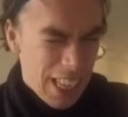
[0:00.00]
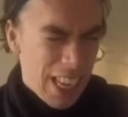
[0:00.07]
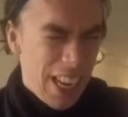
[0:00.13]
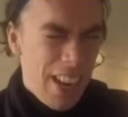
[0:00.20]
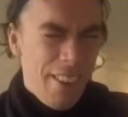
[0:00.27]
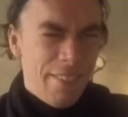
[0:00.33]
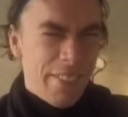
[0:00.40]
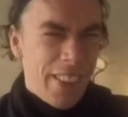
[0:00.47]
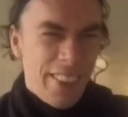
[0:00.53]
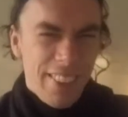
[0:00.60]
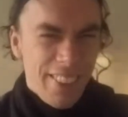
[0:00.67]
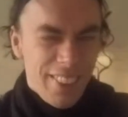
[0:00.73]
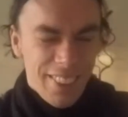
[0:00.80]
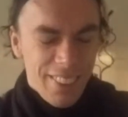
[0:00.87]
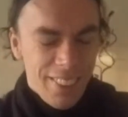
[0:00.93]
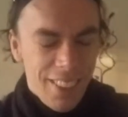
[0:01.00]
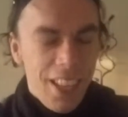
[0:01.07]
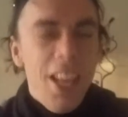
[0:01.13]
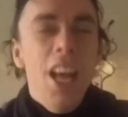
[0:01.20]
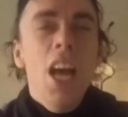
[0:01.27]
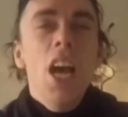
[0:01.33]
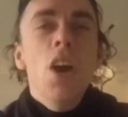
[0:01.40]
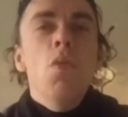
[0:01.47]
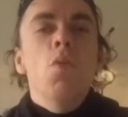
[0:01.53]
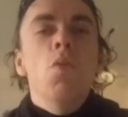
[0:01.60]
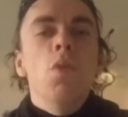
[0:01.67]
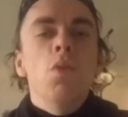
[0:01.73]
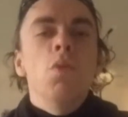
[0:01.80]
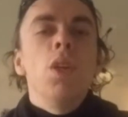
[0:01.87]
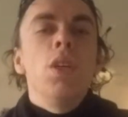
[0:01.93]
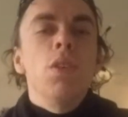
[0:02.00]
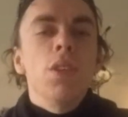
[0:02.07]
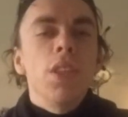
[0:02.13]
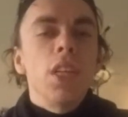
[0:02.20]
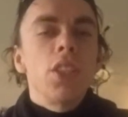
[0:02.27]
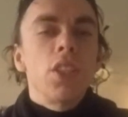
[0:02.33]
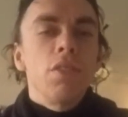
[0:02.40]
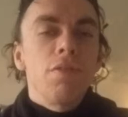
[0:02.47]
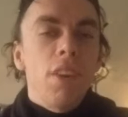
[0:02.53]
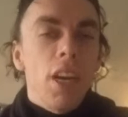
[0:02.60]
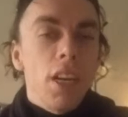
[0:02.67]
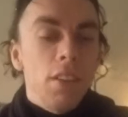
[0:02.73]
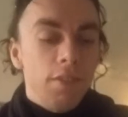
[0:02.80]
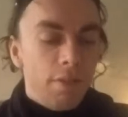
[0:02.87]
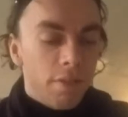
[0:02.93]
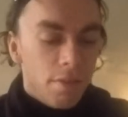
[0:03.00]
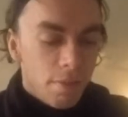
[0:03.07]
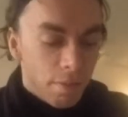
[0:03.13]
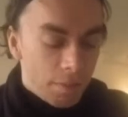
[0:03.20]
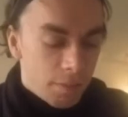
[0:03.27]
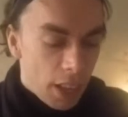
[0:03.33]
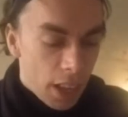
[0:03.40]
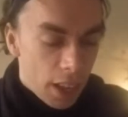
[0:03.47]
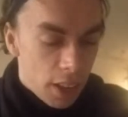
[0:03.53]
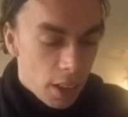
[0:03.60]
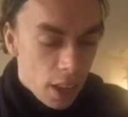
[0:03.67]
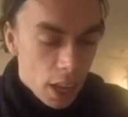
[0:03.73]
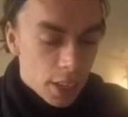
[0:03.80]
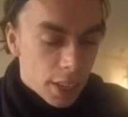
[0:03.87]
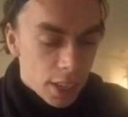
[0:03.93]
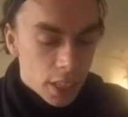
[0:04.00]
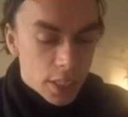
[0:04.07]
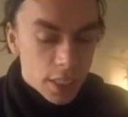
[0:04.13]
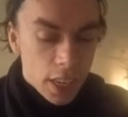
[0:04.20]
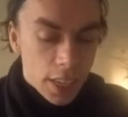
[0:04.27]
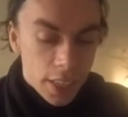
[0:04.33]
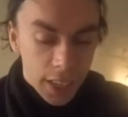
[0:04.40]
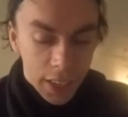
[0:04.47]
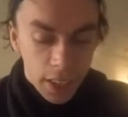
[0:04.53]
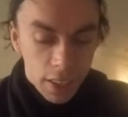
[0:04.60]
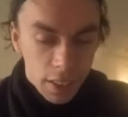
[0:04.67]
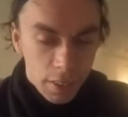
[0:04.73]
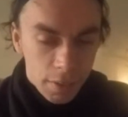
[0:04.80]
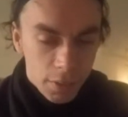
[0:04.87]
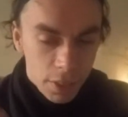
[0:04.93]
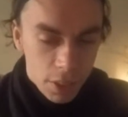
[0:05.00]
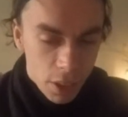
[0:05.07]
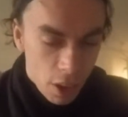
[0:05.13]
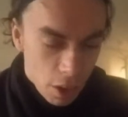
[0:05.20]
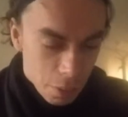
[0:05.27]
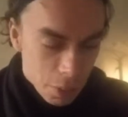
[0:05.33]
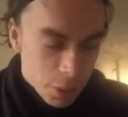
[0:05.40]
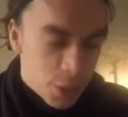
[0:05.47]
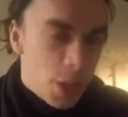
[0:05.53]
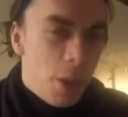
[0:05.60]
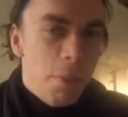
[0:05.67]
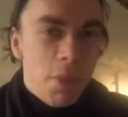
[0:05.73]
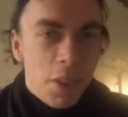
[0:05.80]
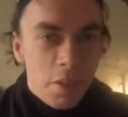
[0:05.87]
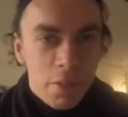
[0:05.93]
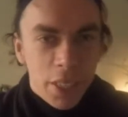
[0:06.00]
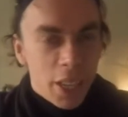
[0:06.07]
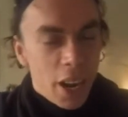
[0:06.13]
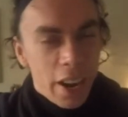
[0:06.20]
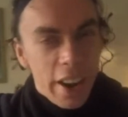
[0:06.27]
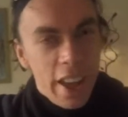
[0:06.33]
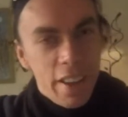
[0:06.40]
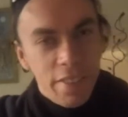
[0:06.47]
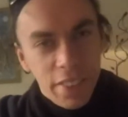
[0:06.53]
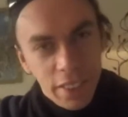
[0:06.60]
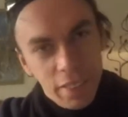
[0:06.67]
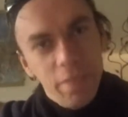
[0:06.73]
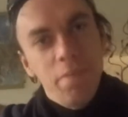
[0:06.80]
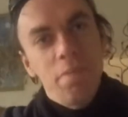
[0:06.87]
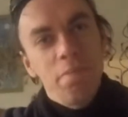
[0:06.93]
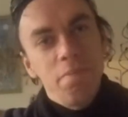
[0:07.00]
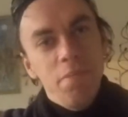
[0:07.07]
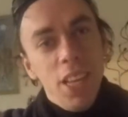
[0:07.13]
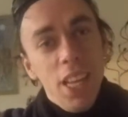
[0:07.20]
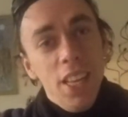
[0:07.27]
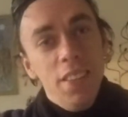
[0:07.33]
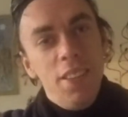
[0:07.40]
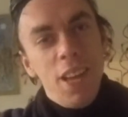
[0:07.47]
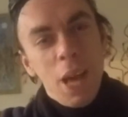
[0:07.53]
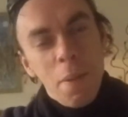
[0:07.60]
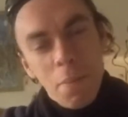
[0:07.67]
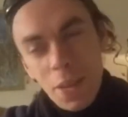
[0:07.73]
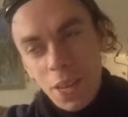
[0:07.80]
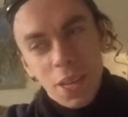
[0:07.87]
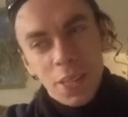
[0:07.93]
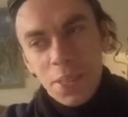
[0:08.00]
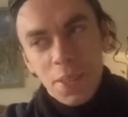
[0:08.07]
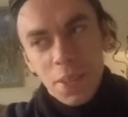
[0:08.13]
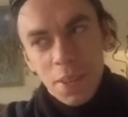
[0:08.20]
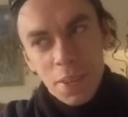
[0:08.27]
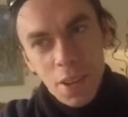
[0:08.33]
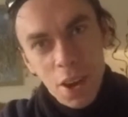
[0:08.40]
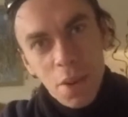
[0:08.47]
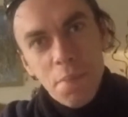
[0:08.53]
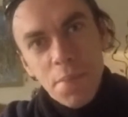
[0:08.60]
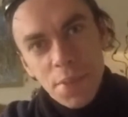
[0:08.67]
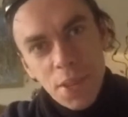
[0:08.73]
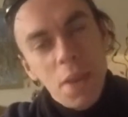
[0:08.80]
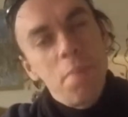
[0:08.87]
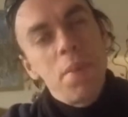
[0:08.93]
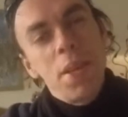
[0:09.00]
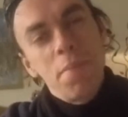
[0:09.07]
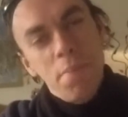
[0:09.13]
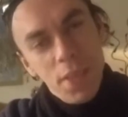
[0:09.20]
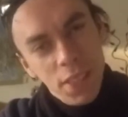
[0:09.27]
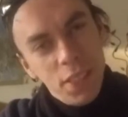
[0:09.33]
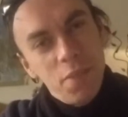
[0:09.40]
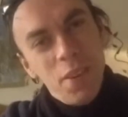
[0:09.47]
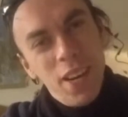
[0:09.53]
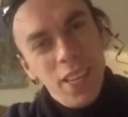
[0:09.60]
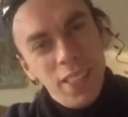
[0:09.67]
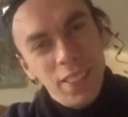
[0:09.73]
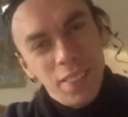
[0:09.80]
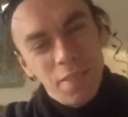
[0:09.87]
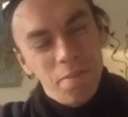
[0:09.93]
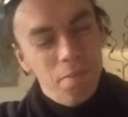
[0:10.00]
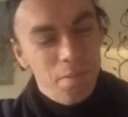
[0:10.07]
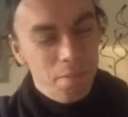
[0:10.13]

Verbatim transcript: laughing. We will not survive. I cannot say the Homo sapien without laughing, because Homo sapien being the wise.